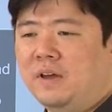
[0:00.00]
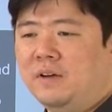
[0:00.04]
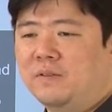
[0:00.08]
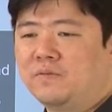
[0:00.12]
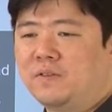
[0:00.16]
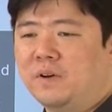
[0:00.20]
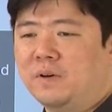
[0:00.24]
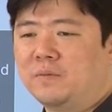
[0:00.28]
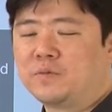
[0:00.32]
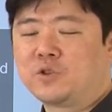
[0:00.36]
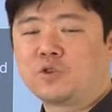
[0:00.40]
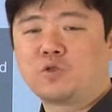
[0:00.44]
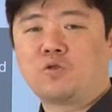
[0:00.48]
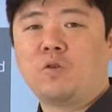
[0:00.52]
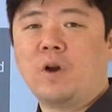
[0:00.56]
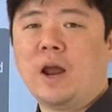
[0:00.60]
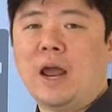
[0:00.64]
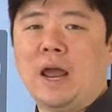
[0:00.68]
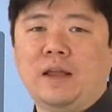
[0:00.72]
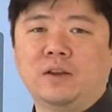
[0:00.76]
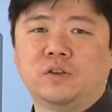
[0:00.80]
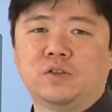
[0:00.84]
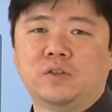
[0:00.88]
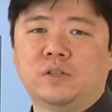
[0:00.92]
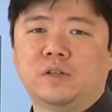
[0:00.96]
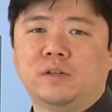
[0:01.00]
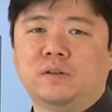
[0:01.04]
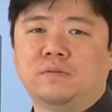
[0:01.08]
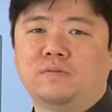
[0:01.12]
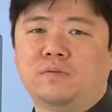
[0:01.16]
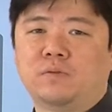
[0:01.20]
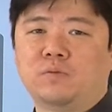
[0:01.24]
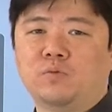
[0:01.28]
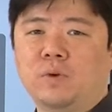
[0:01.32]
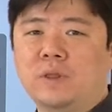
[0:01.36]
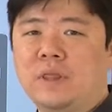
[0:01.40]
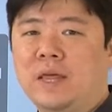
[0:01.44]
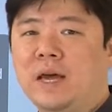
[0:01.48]
from scratch
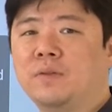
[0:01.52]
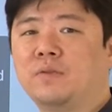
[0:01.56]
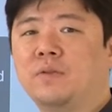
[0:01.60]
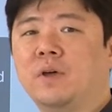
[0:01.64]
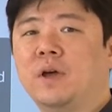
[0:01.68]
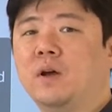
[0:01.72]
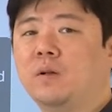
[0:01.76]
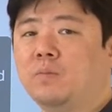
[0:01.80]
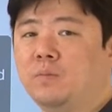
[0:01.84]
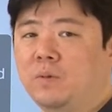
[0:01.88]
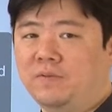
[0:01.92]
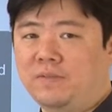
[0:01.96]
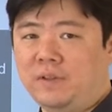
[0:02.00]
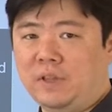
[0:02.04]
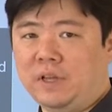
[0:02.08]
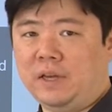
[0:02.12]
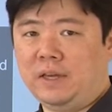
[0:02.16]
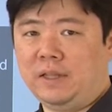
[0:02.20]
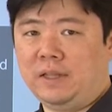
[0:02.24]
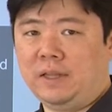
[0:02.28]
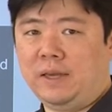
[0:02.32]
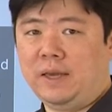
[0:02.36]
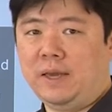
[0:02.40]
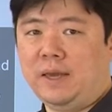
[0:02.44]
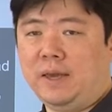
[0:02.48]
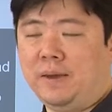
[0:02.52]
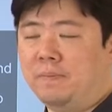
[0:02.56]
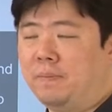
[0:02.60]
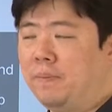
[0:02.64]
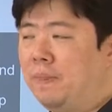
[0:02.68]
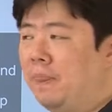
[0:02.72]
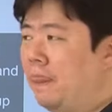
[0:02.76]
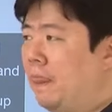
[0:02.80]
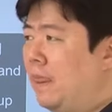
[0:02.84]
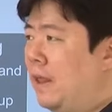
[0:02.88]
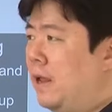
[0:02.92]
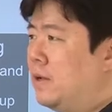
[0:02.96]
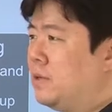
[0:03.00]
without the help of an IDE.
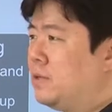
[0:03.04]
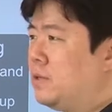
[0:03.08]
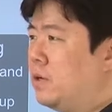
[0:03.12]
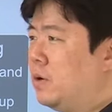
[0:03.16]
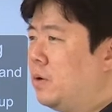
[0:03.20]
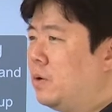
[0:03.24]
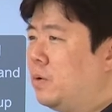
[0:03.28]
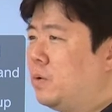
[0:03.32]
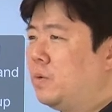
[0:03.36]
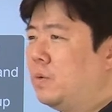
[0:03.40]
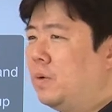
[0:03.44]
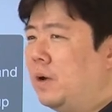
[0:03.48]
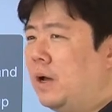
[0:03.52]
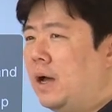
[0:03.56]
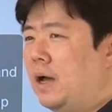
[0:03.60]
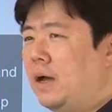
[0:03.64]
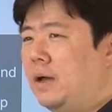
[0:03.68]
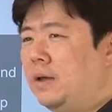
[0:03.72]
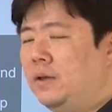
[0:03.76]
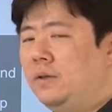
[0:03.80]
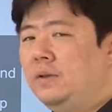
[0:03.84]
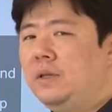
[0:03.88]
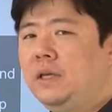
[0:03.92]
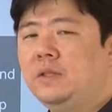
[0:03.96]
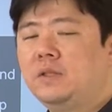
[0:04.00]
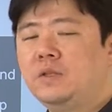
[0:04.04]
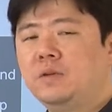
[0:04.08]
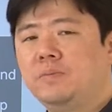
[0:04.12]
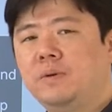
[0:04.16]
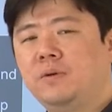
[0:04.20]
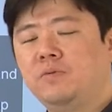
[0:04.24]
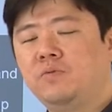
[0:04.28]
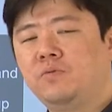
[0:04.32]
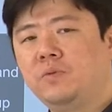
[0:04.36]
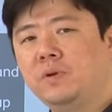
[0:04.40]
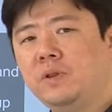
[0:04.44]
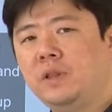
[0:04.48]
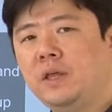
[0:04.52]
So you need to
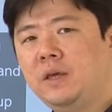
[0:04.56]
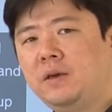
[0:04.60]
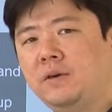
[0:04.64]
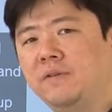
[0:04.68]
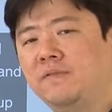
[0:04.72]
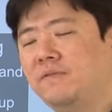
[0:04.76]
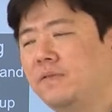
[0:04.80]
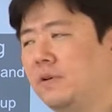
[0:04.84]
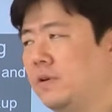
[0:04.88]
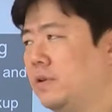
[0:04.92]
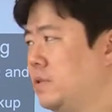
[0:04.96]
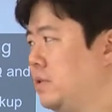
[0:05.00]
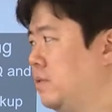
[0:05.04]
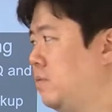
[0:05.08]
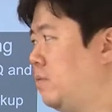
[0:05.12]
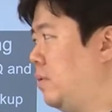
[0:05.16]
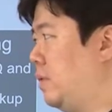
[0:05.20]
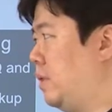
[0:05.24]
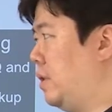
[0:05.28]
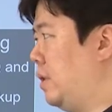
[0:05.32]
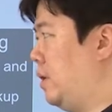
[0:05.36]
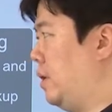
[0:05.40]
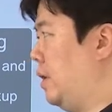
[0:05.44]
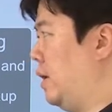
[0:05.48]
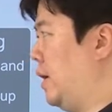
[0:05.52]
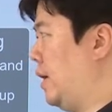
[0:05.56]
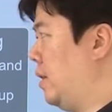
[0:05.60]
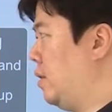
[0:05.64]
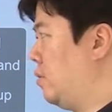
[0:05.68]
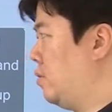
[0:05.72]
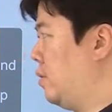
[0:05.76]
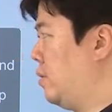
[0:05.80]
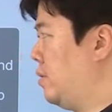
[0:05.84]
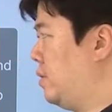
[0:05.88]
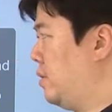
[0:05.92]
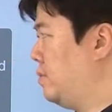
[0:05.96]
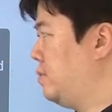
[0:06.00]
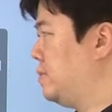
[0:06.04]
be really conversant with the
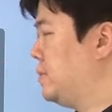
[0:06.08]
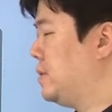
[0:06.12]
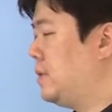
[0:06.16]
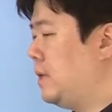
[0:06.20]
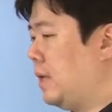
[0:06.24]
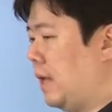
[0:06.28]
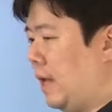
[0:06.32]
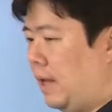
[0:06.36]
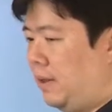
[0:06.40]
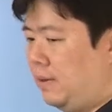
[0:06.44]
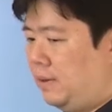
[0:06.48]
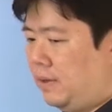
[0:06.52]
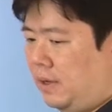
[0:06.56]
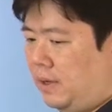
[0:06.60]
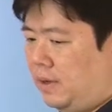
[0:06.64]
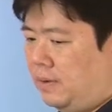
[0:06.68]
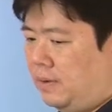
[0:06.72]
algorithms and